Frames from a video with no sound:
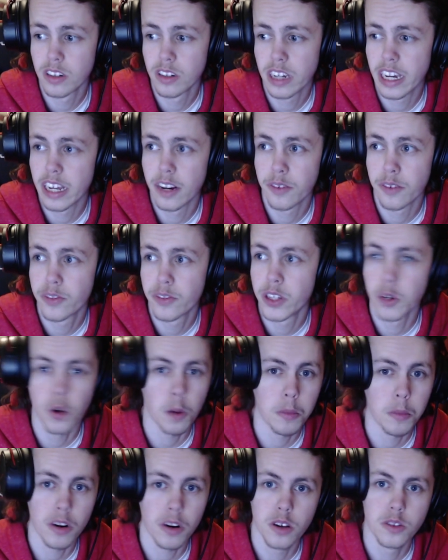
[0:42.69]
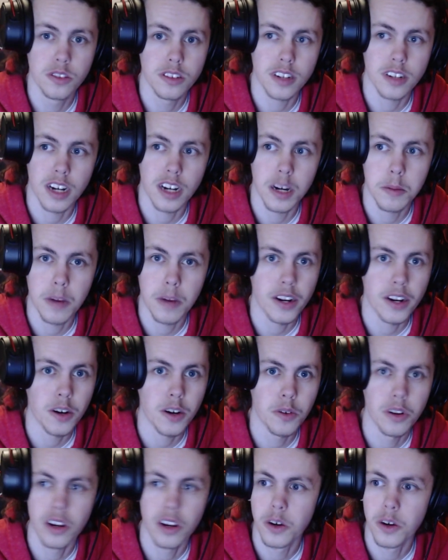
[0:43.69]
in a few uploads time. I
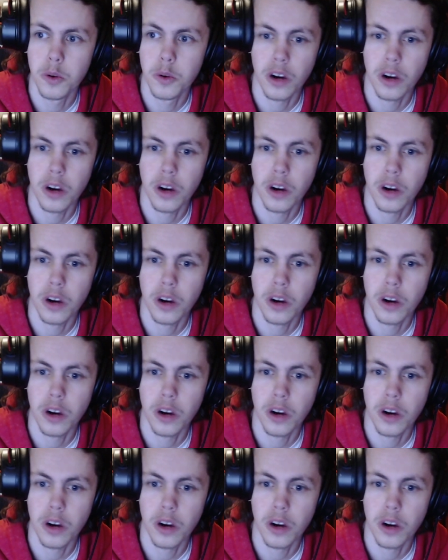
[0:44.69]
don't know.